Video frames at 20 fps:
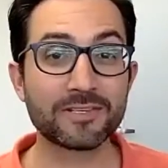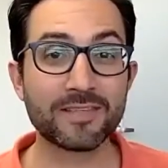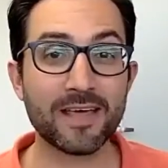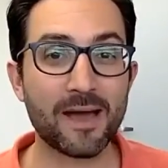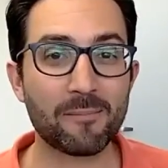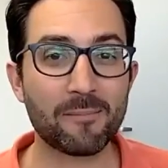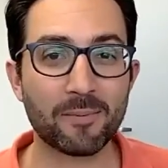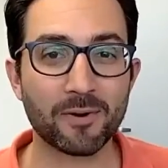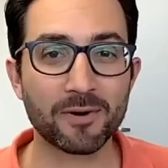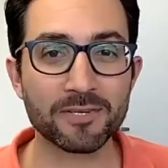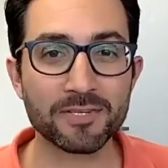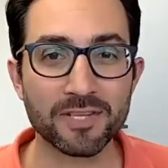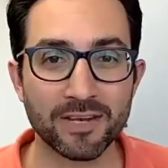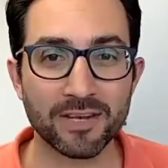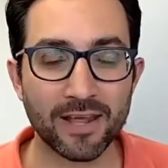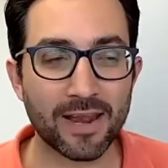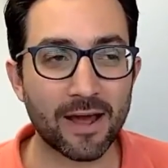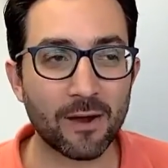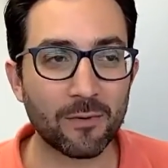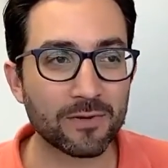is that
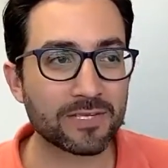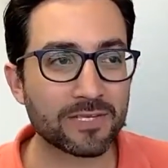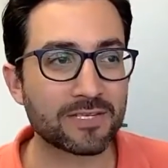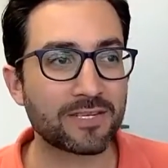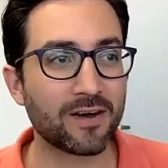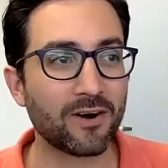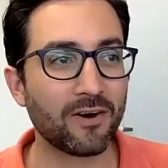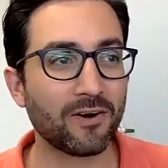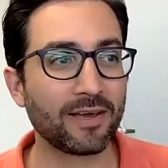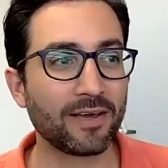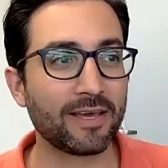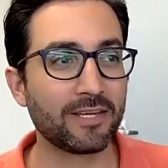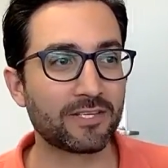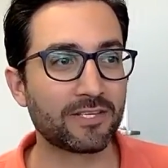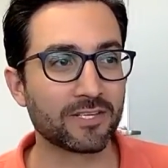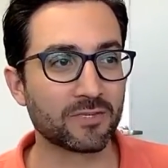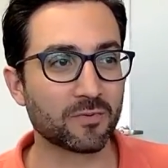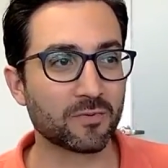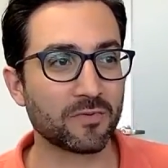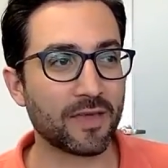person. And I always right. tell
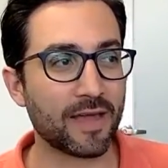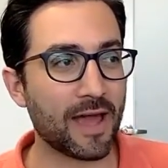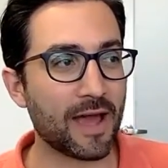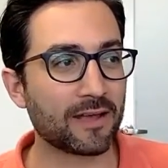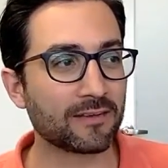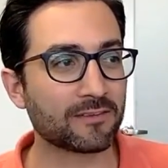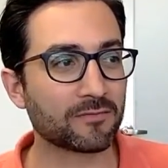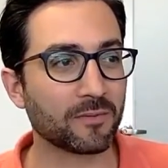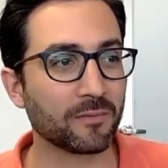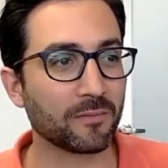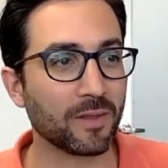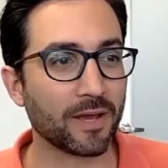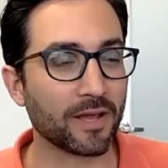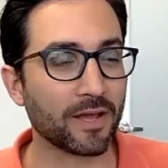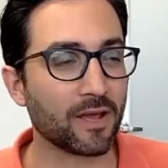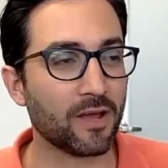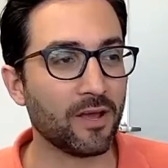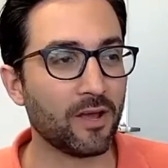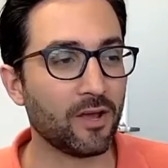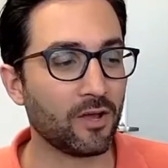agents when they ask me, I'm
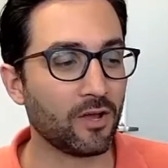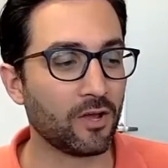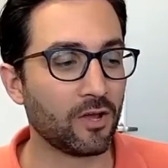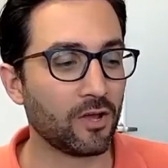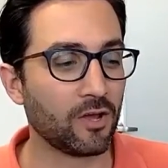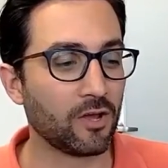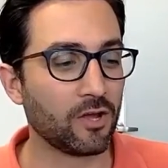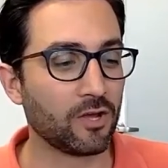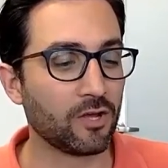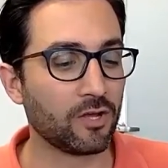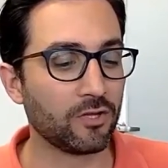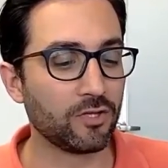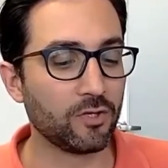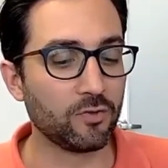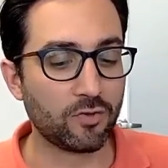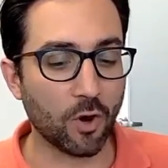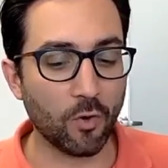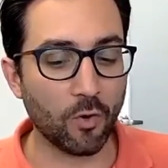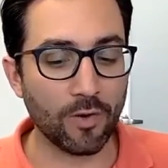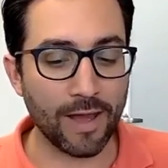like,
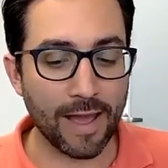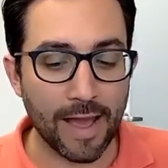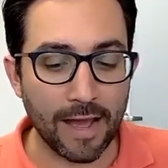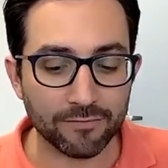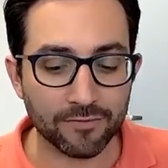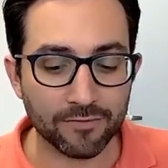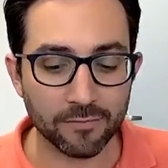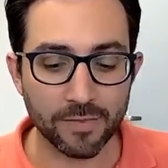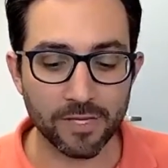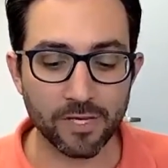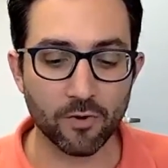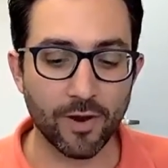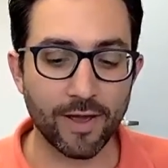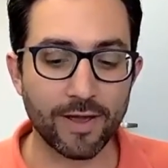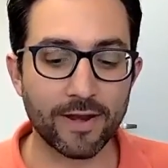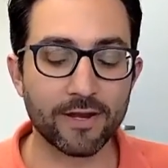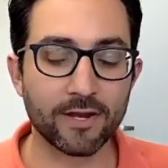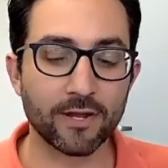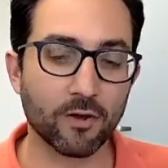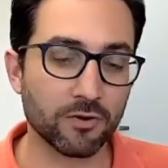you don't have to be
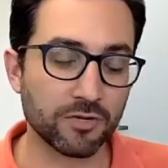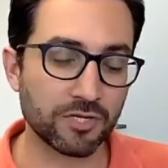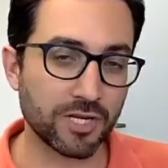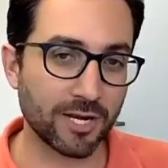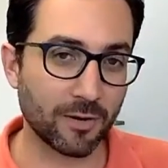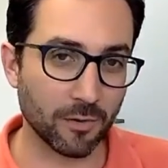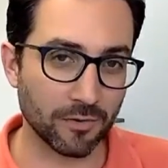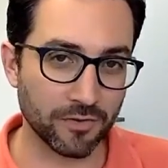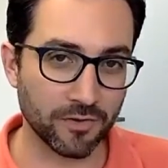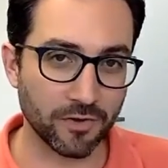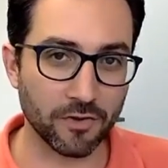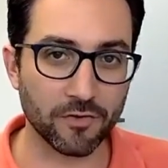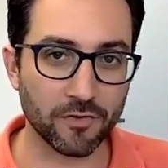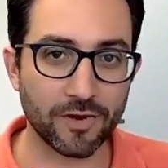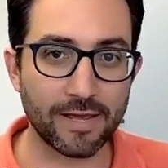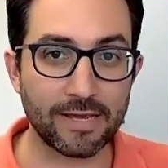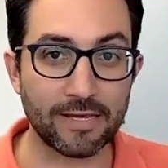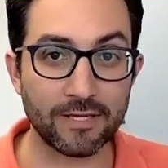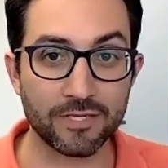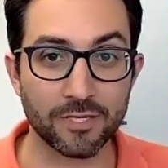great at negotiating with
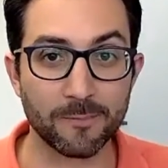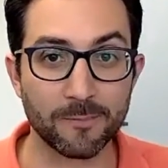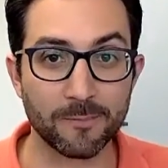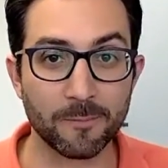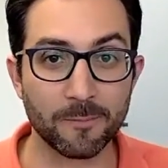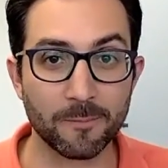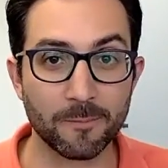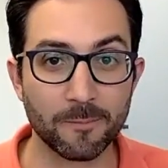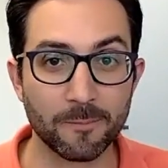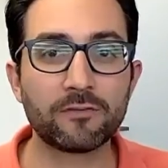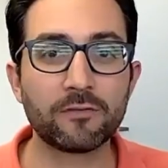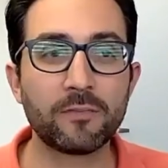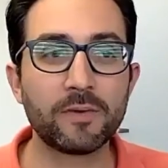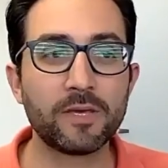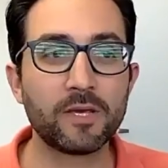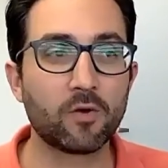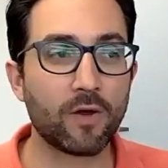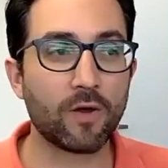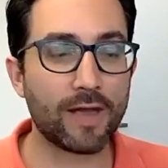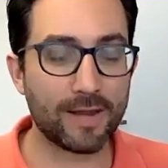another agent. You have to
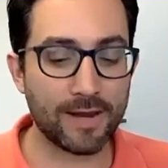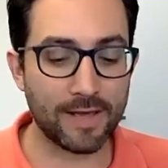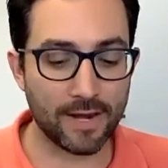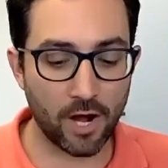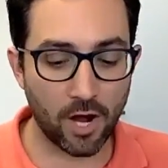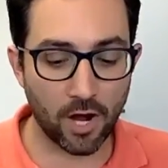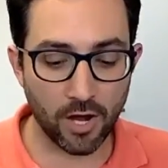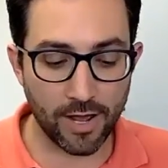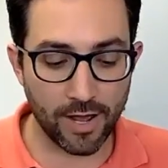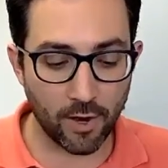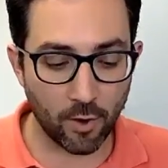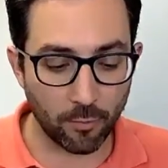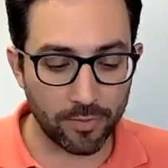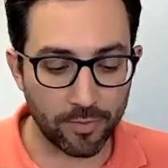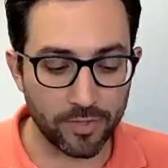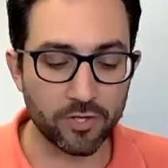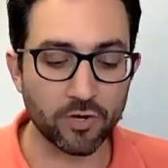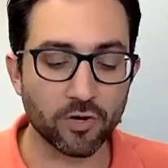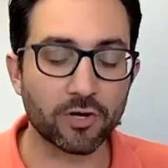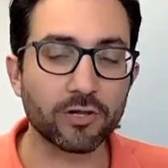be great at
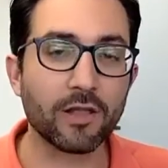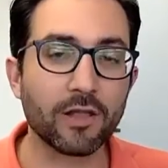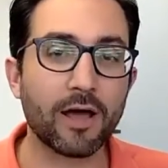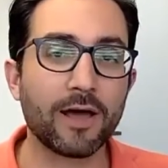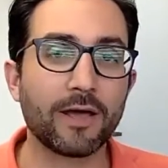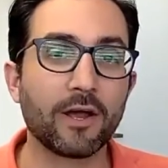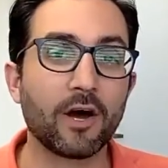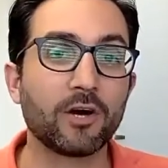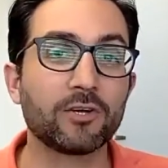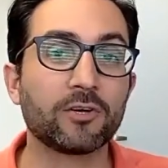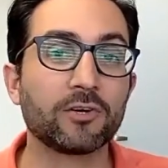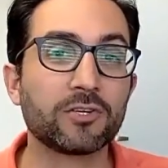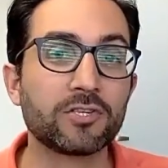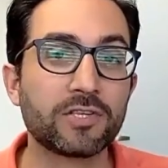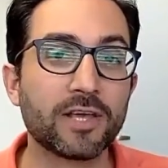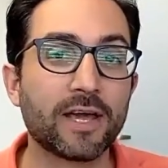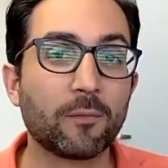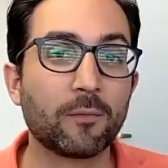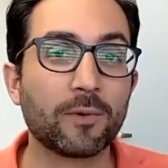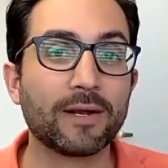helping your client
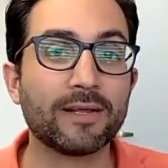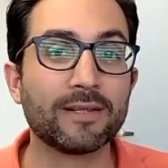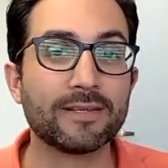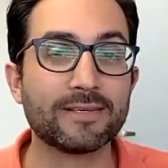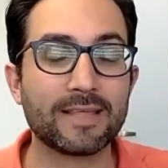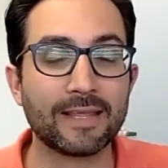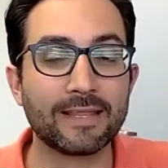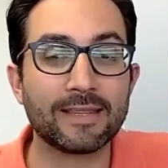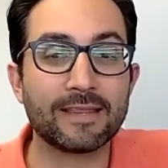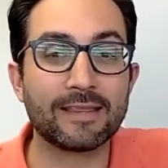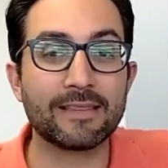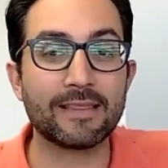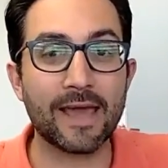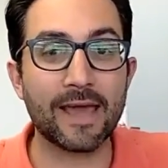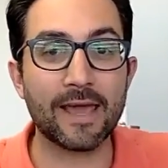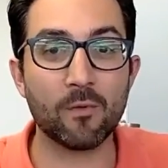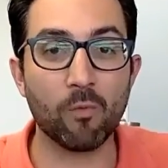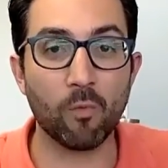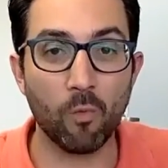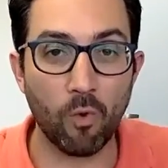understand what it is that
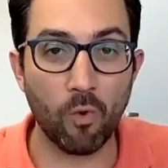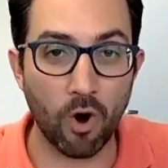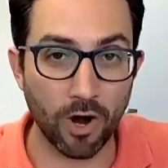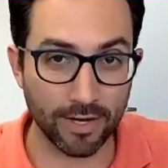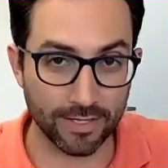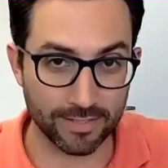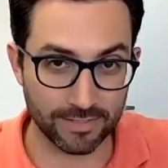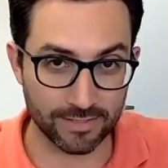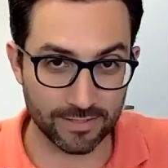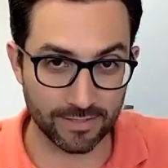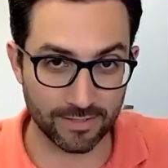they want.